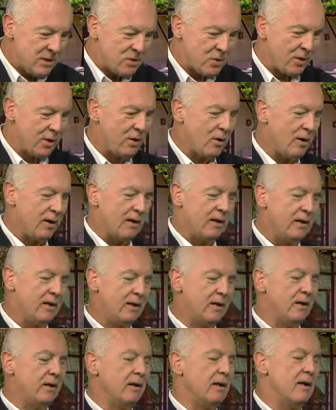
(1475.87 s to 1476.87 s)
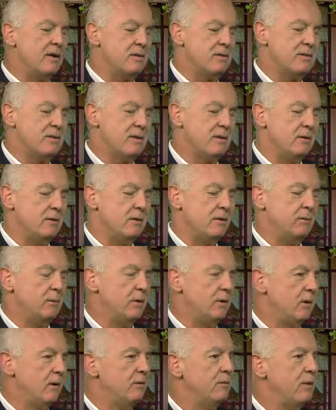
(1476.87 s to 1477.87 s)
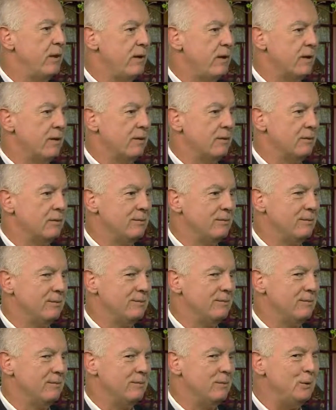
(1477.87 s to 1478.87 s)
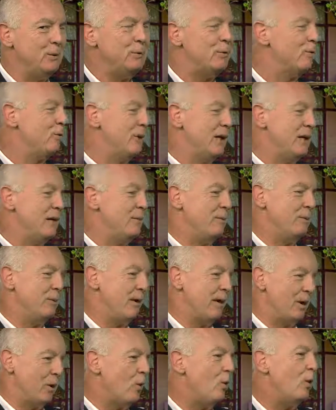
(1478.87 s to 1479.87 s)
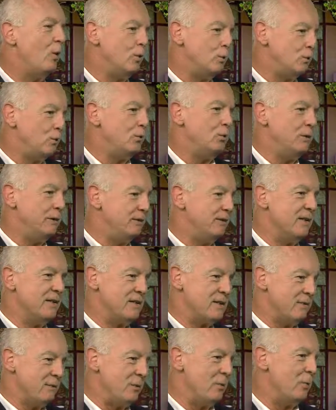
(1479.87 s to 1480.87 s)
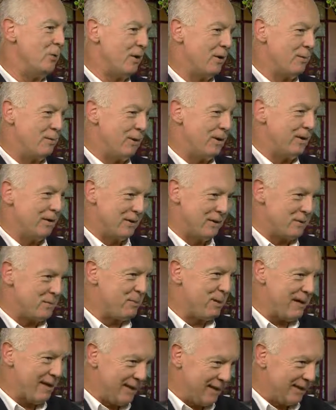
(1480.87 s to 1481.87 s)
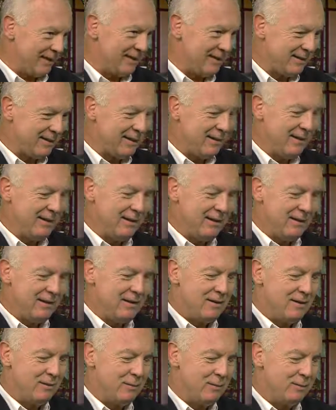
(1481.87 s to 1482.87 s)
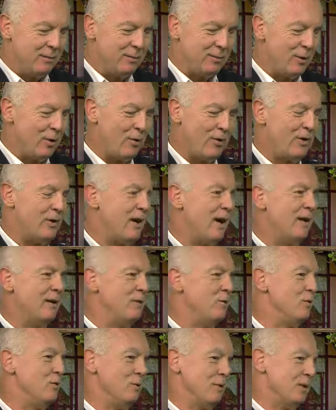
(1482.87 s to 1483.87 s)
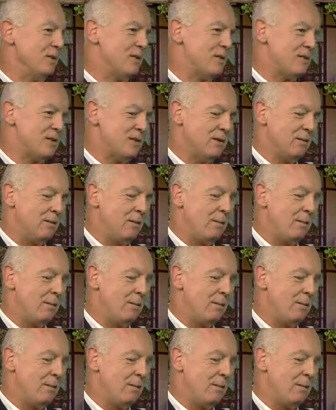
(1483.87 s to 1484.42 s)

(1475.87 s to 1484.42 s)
So I got a gig and the guys said, we're not ready. I go, we were ready when I called you even to see if you wanted to be in this band. We already know how to do this.